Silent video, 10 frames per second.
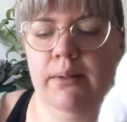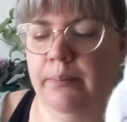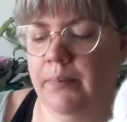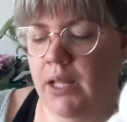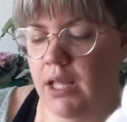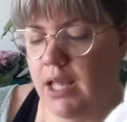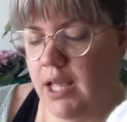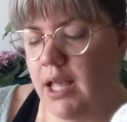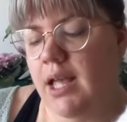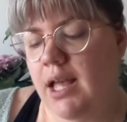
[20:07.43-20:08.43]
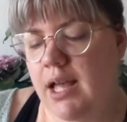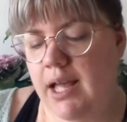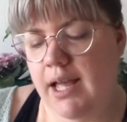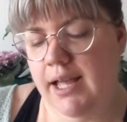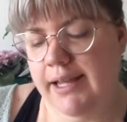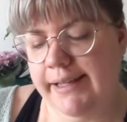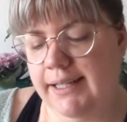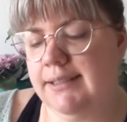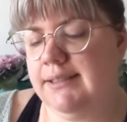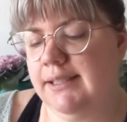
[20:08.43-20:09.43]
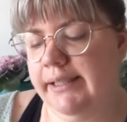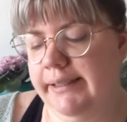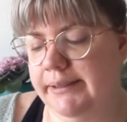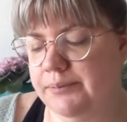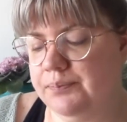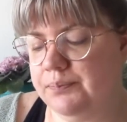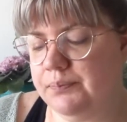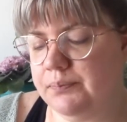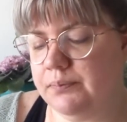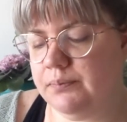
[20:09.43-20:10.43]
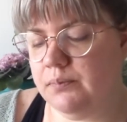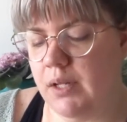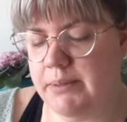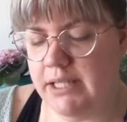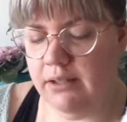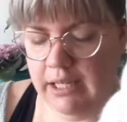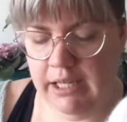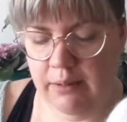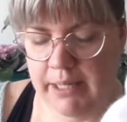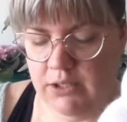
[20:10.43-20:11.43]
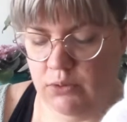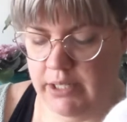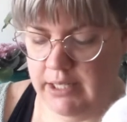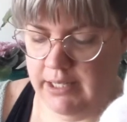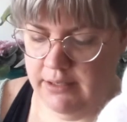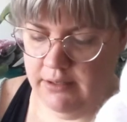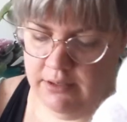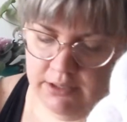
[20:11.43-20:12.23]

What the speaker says: them, and I'm still thinking about doing that.